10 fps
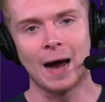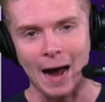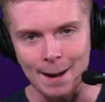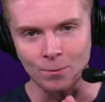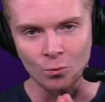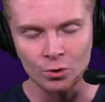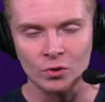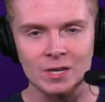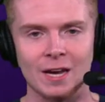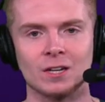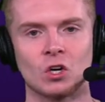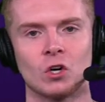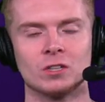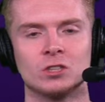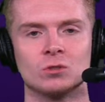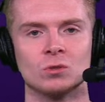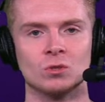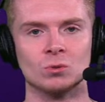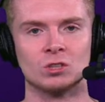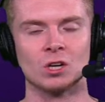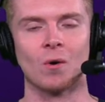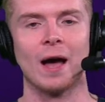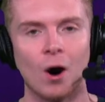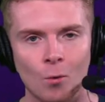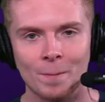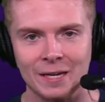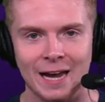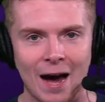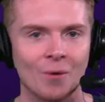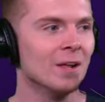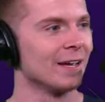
I really encourage you to do so. Help me out.